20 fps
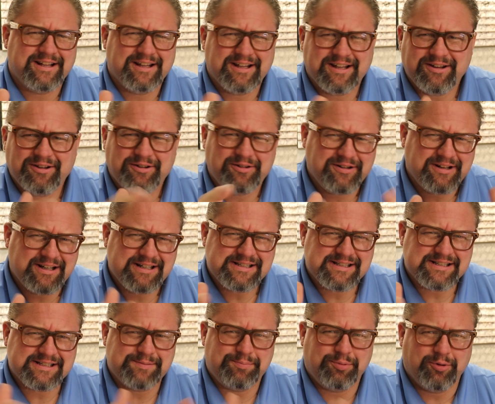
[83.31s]
let's
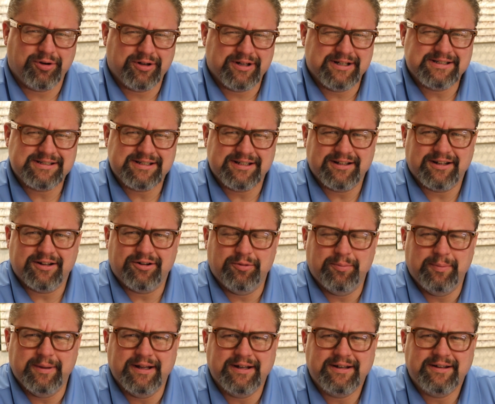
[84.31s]
explore this a little
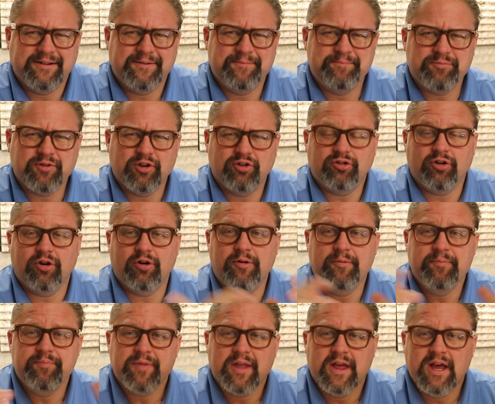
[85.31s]
bit.
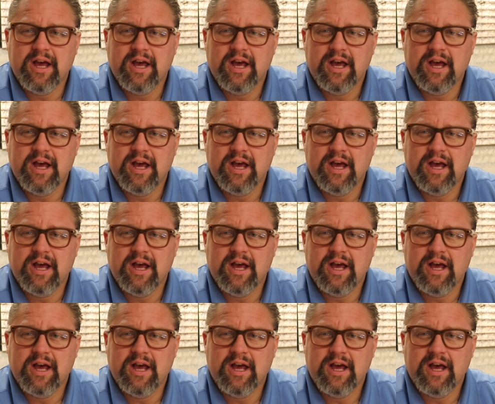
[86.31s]
So